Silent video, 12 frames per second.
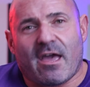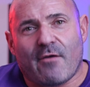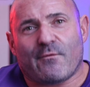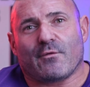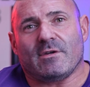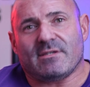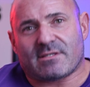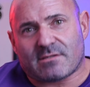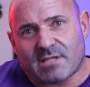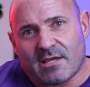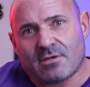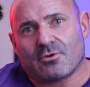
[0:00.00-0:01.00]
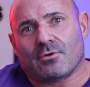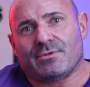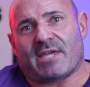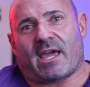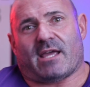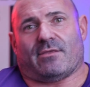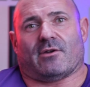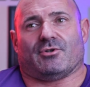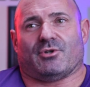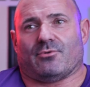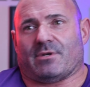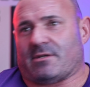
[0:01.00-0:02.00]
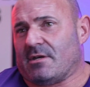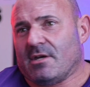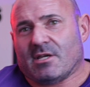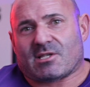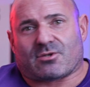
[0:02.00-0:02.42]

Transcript: Every single day they're doing